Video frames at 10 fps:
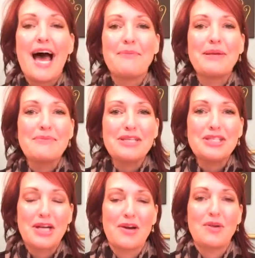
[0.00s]
I'm going to be
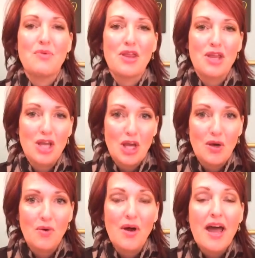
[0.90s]
sharing with
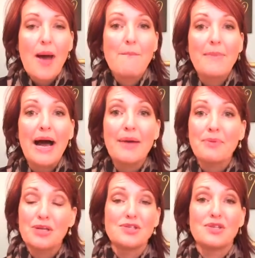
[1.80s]
you my
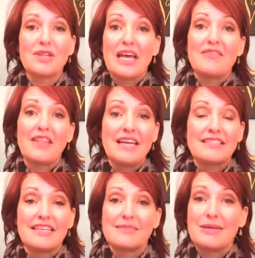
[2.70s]
personal life
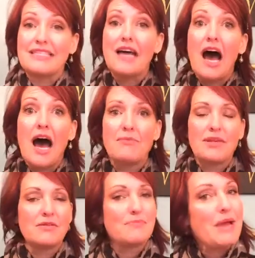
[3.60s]
lessons, my top,
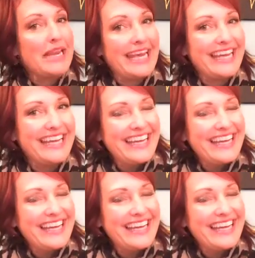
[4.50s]
there were many,